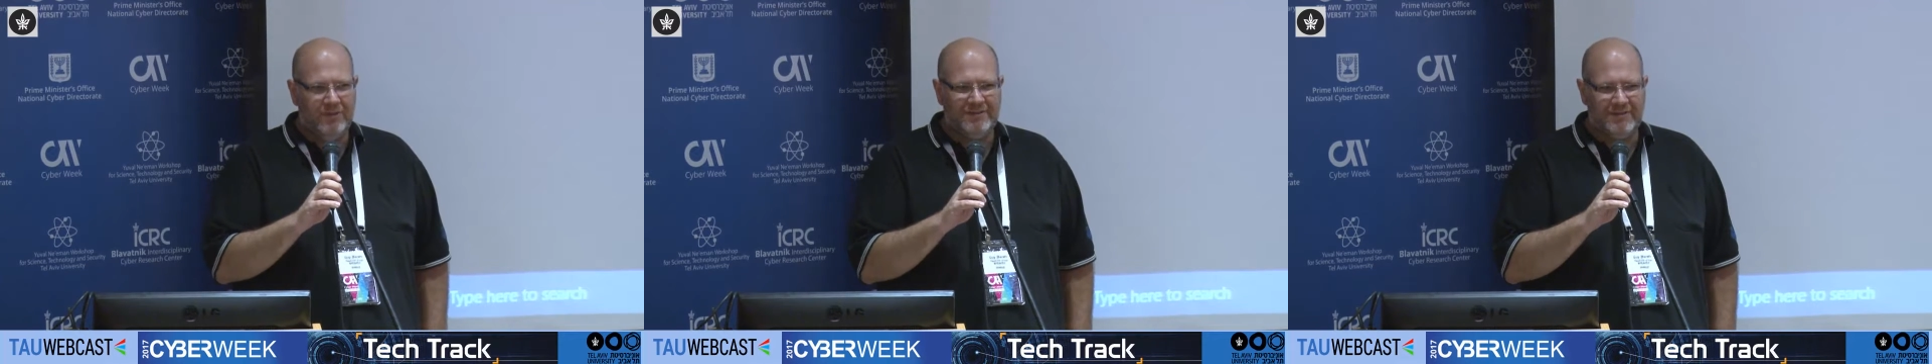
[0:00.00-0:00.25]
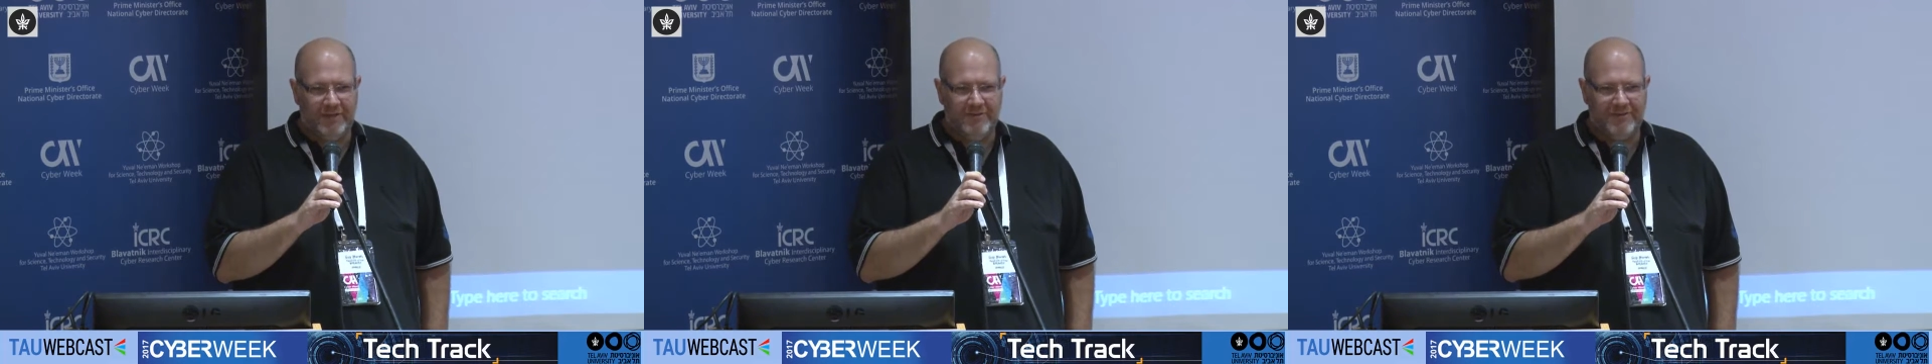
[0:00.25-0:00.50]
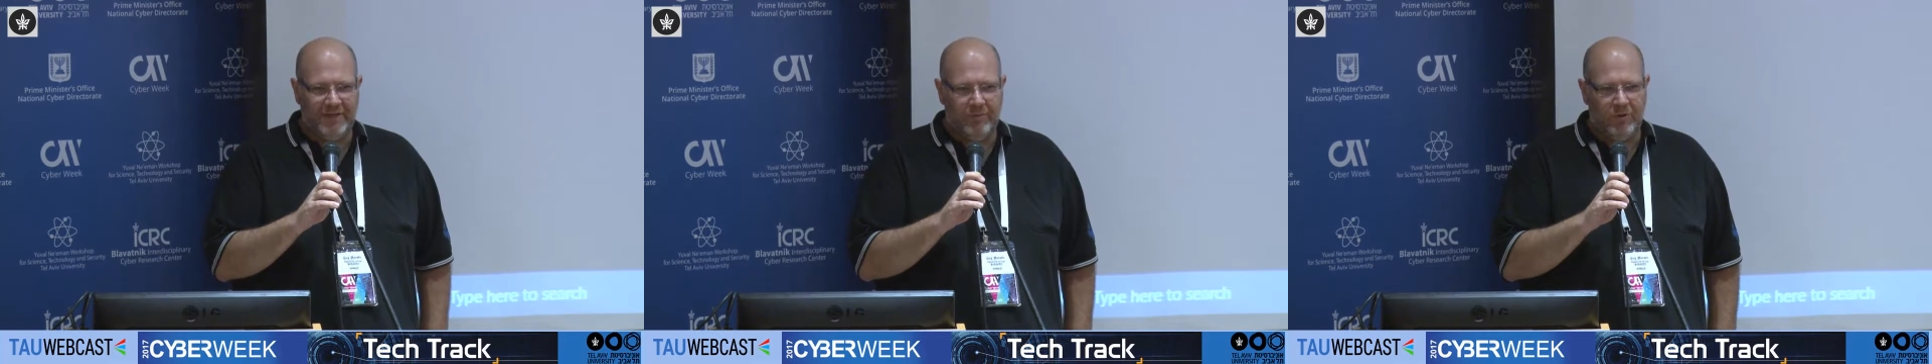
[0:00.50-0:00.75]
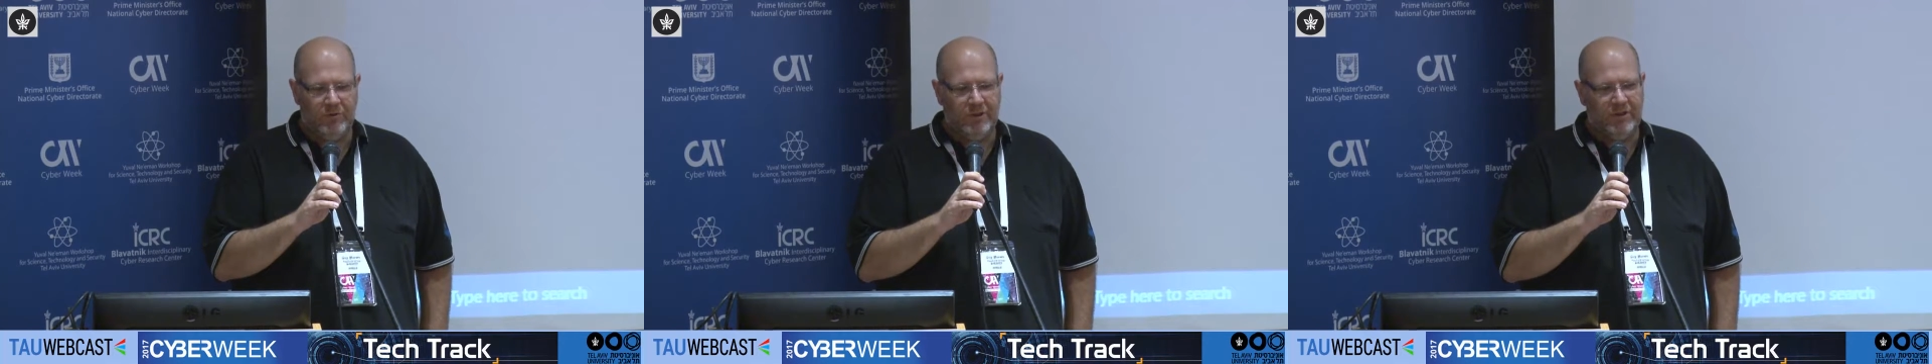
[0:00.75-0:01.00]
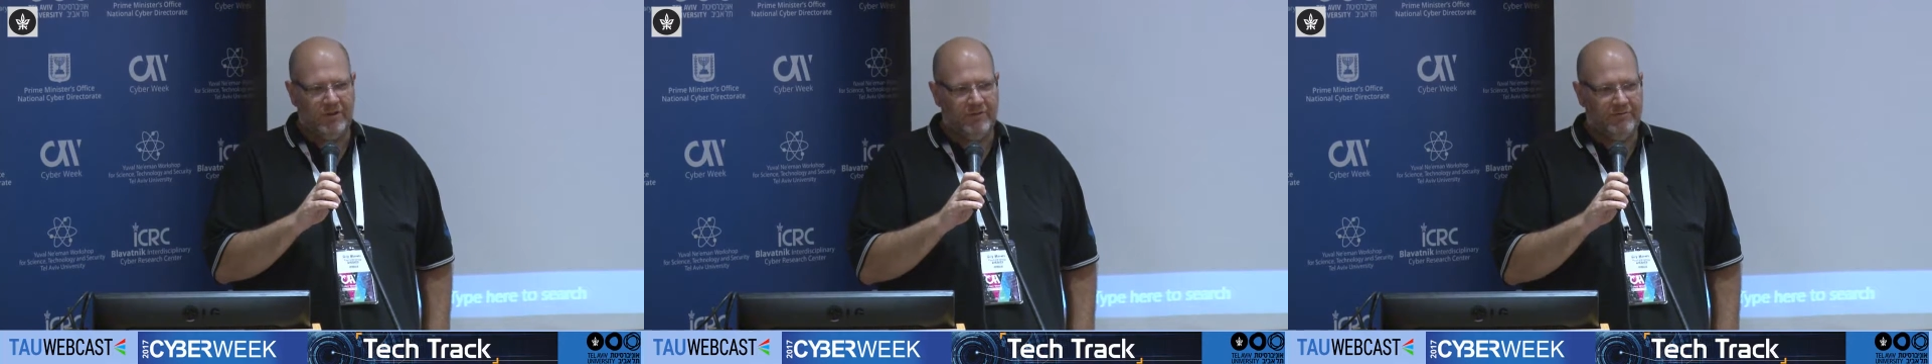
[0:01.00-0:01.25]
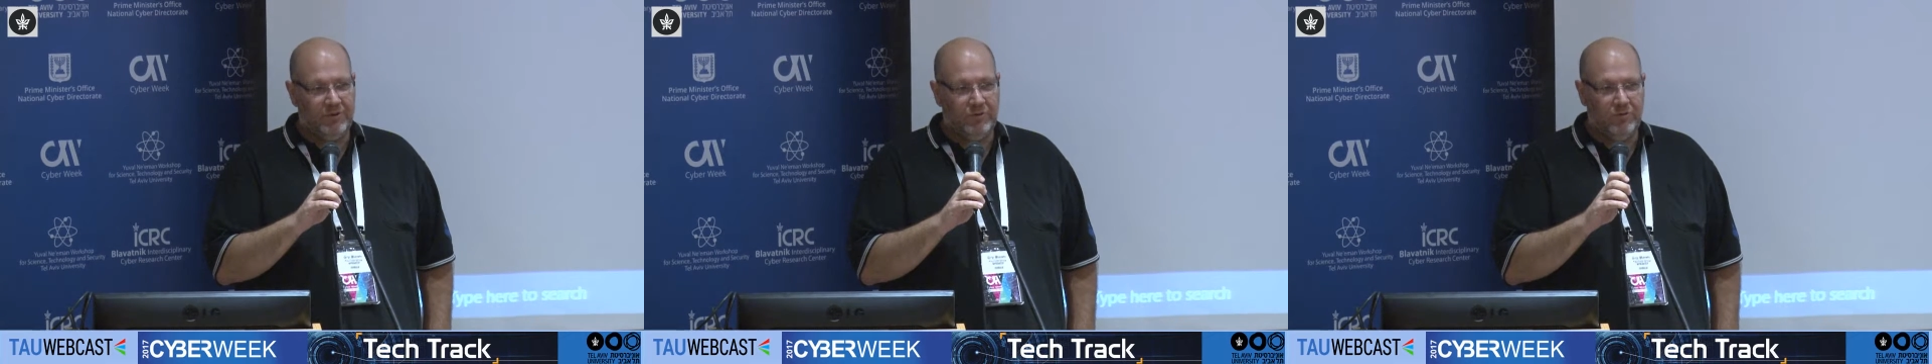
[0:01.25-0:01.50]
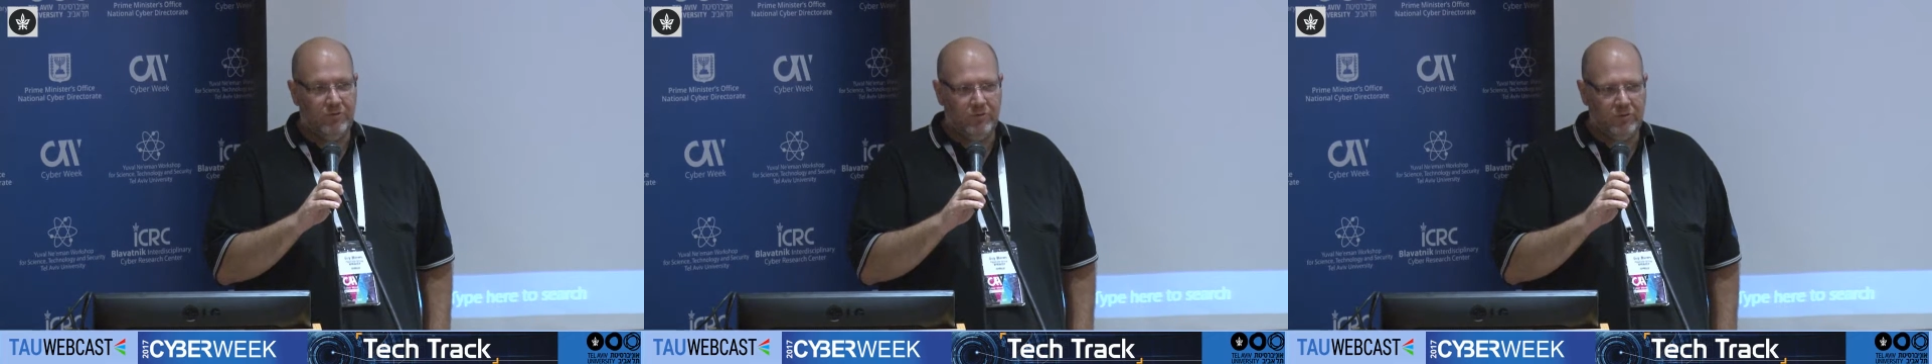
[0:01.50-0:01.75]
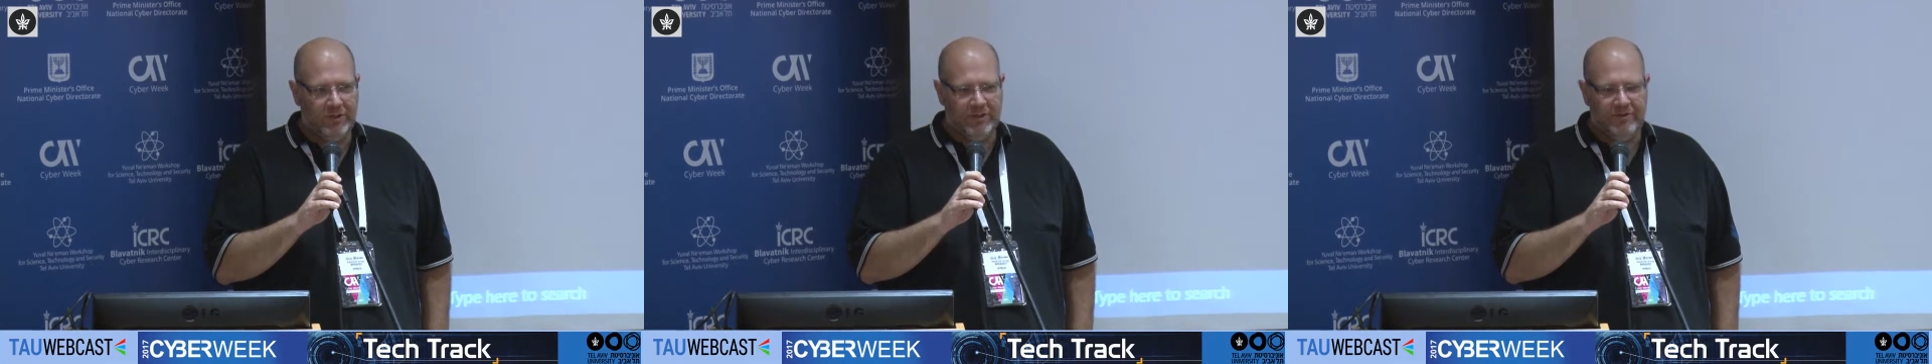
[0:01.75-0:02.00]
started Cyber Week a
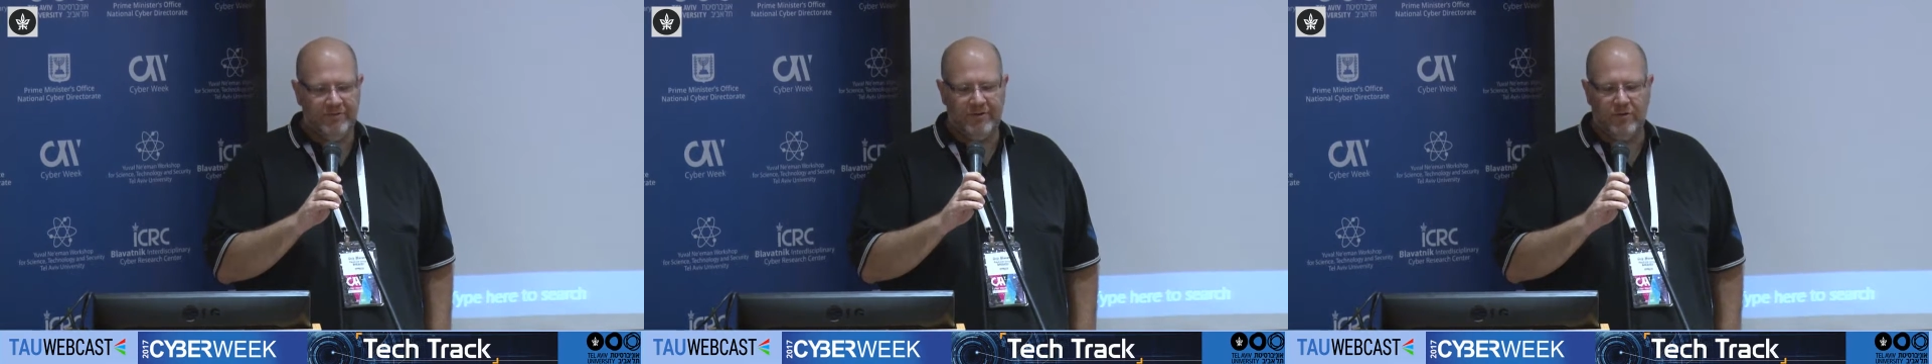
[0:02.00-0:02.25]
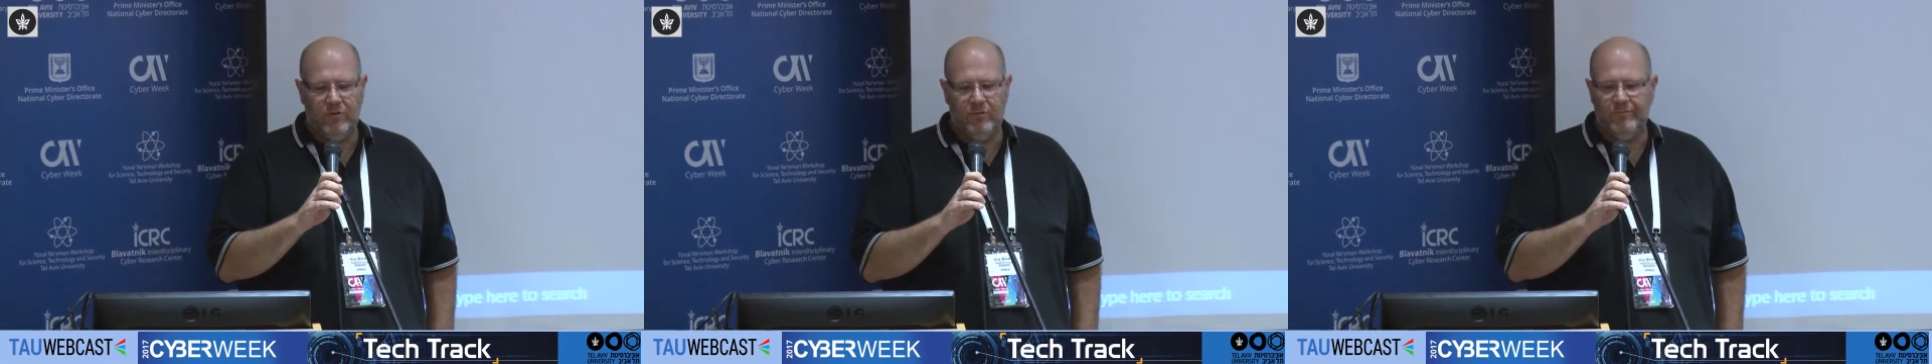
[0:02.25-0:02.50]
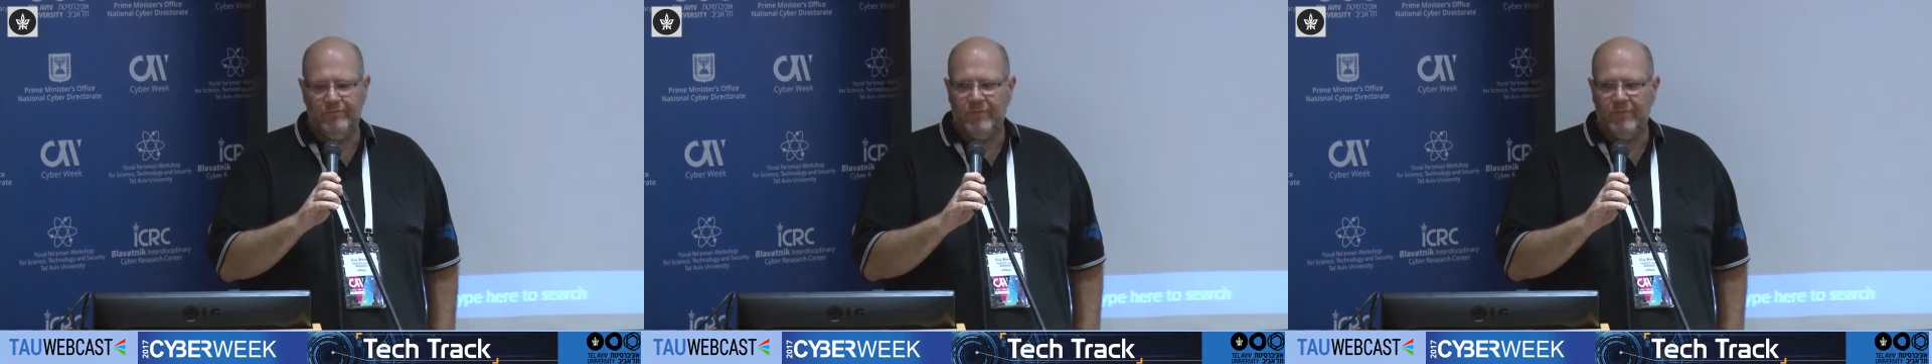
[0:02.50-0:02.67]
few years ago,